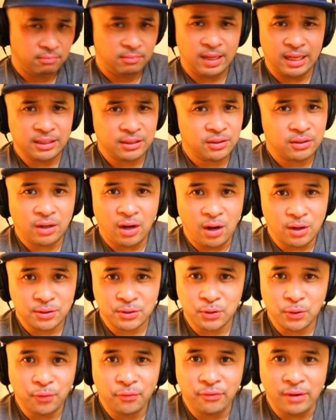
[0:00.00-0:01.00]
That's
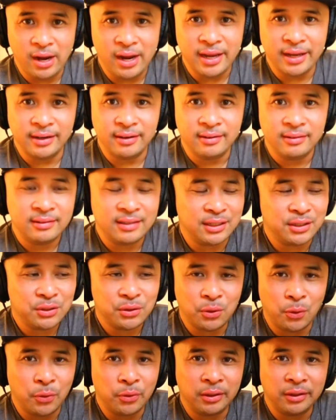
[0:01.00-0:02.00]
also fine. That's
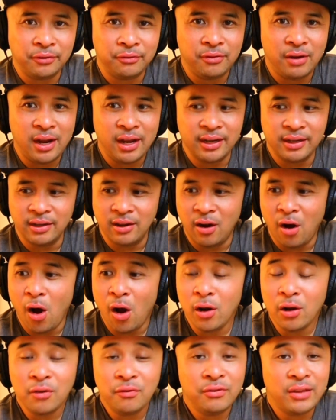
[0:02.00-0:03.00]
totally fine.
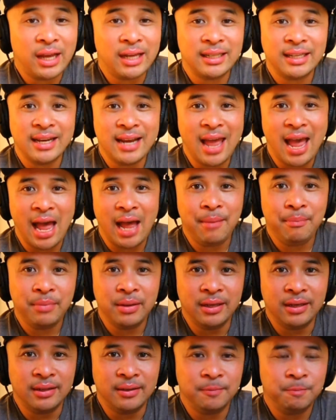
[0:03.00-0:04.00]
All of that can
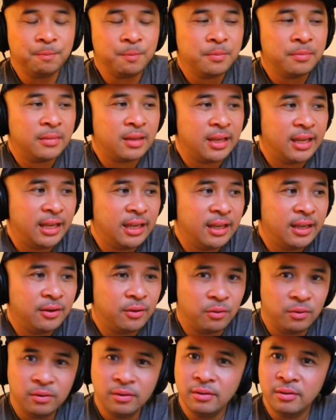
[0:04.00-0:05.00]
happen
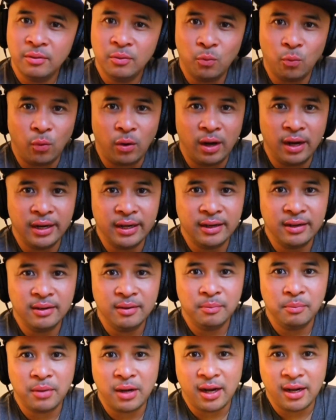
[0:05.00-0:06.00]
in one
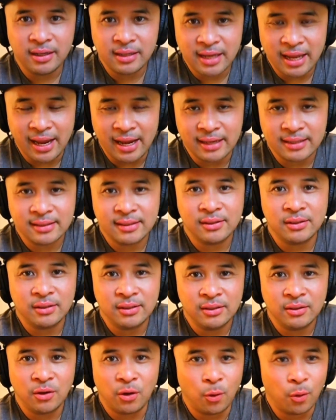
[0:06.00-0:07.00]
podcast
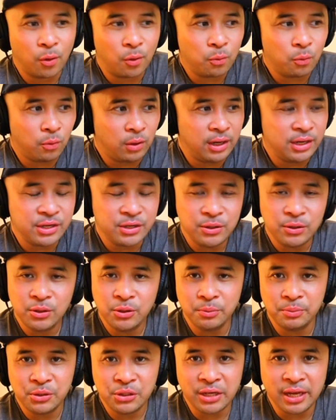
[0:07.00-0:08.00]
or one
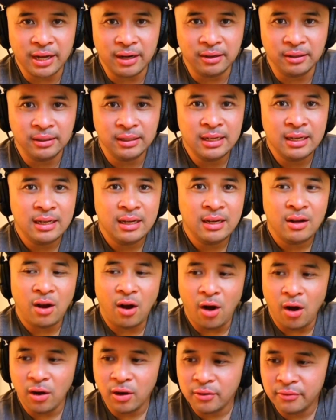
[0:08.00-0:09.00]
YouTube channel.
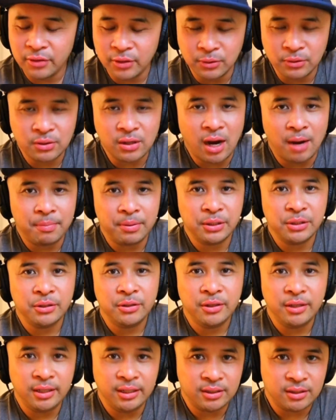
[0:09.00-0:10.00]
All of those
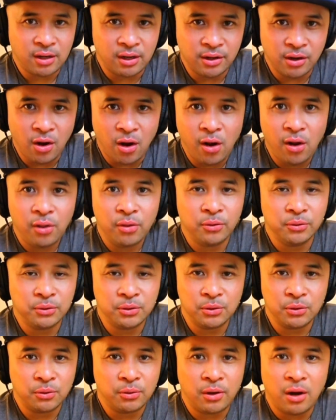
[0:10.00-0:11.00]
opportunities on all
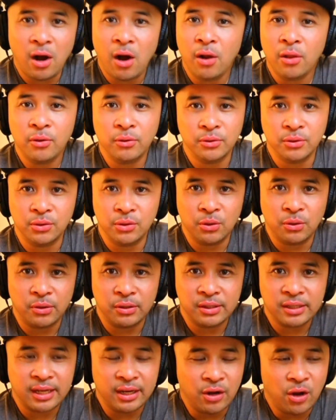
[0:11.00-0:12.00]
those
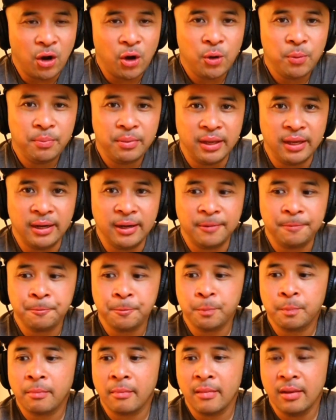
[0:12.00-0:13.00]
doors can open
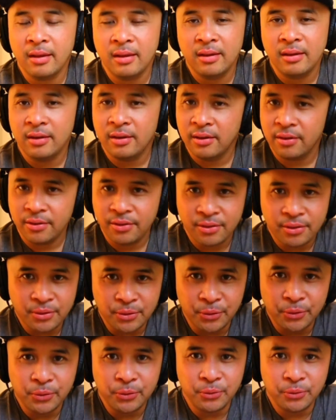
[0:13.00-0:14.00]

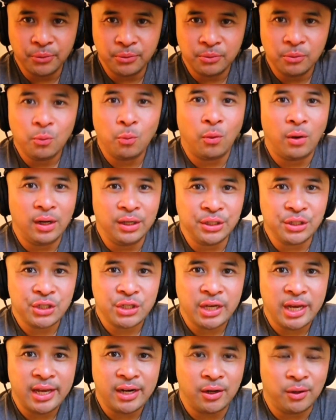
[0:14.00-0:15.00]
through one
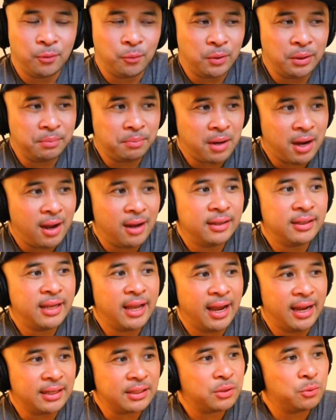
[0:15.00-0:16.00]
channel, one
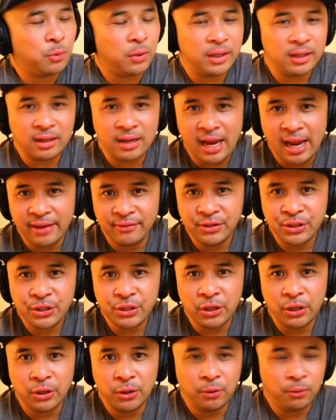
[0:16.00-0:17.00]
podcast, one live
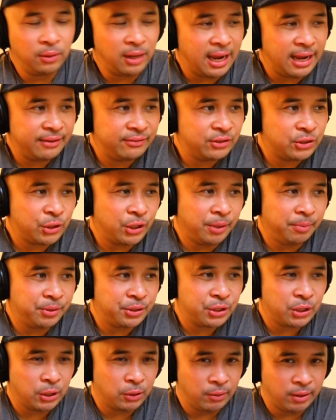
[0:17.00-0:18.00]
stream
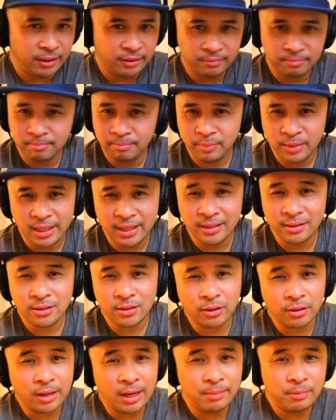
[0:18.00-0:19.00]
show on
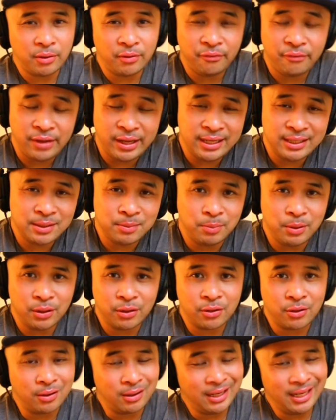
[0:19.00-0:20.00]
Instagram or
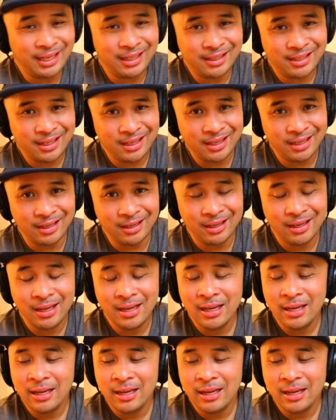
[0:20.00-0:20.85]
Facebook or LinkedIn.